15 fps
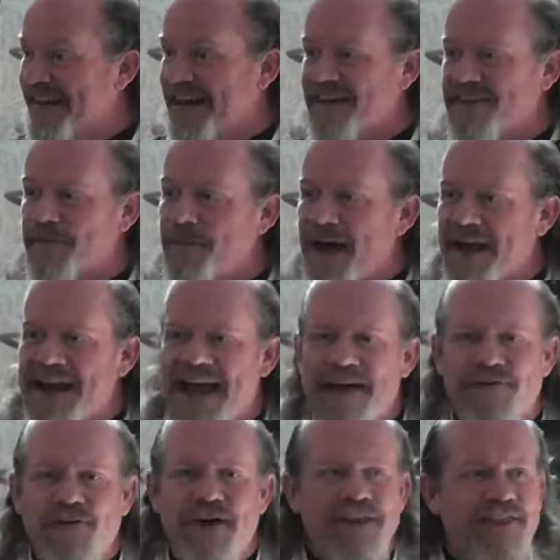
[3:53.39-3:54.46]
It's about
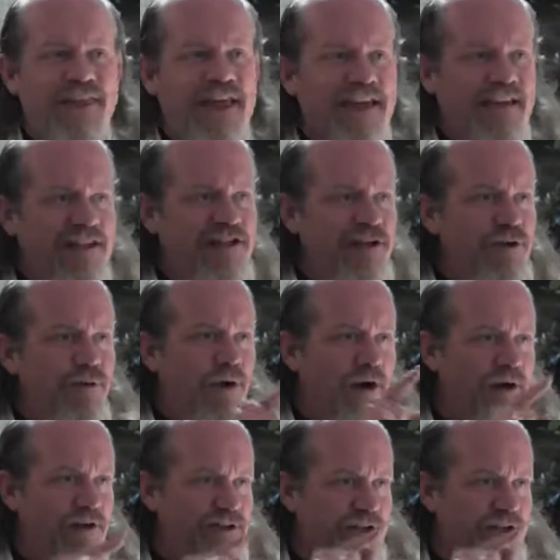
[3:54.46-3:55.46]
everything that you all